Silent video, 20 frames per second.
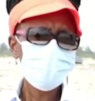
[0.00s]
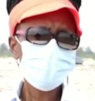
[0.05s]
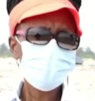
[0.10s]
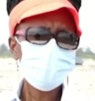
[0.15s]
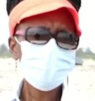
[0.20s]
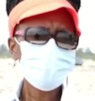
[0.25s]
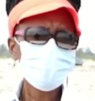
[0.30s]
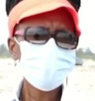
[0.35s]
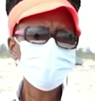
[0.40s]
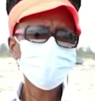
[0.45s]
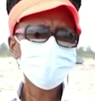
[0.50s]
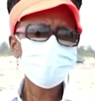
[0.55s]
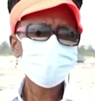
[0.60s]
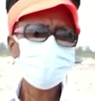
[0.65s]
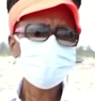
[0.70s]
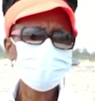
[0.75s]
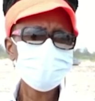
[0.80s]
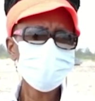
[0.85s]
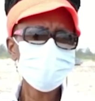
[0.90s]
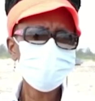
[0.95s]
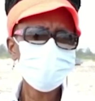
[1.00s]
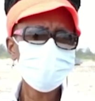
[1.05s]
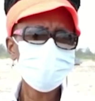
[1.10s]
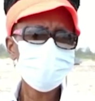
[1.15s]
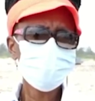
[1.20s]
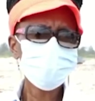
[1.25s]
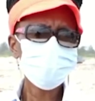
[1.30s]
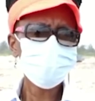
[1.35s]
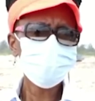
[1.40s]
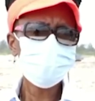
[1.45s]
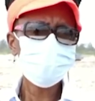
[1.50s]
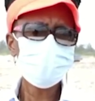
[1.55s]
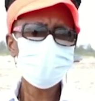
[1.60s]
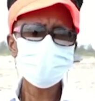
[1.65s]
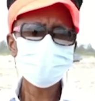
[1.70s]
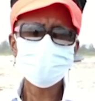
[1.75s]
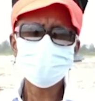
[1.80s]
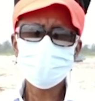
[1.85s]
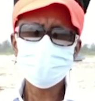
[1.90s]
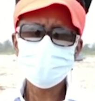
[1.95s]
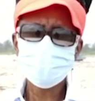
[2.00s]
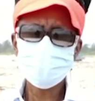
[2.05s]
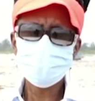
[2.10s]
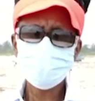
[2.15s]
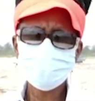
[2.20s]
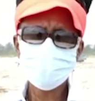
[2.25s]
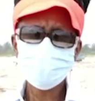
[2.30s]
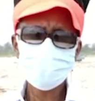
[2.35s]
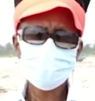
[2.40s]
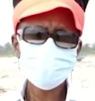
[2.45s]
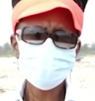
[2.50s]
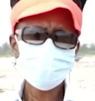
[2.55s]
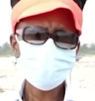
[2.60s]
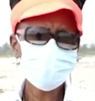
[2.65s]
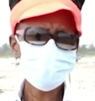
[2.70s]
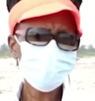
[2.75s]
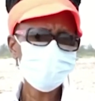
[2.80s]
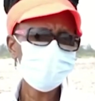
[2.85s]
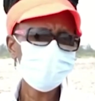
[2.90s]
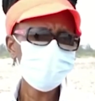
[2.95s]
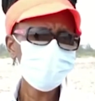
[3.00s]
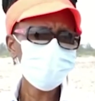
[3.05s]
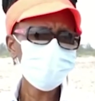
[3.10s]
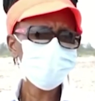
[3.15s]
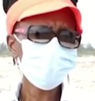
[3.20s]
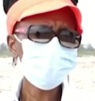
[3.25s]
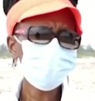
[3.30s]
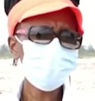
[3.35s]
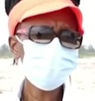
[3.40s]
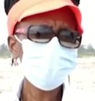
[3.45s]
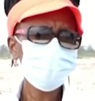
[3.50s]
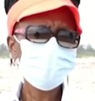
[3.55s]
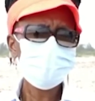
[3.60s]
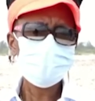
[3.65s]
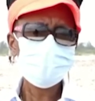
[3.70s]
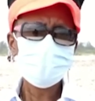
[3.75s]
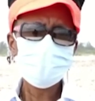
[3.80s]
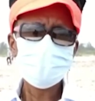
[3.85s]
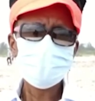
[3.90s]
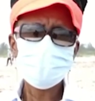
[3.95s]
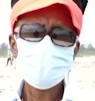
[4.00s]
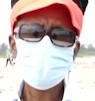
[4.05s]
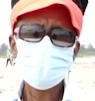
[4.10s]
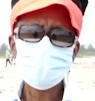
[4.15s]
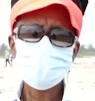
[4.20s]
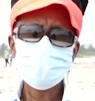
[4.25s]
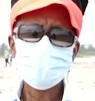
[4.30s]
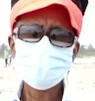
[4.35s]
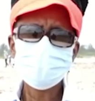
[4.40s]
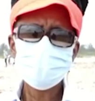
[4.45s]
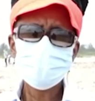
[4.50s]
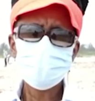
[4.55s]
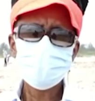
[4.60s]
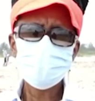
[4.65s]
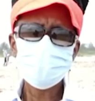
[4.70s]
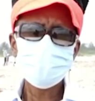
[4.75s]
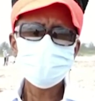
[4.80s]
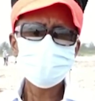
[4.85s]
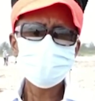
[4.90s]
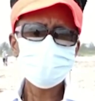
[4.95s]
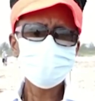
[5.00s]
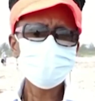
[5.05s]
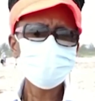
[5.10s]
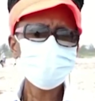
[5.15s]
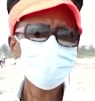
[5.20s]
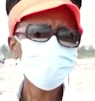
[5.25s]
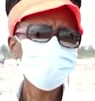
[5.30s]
And with that, we'll also have the aviation industry kickstarting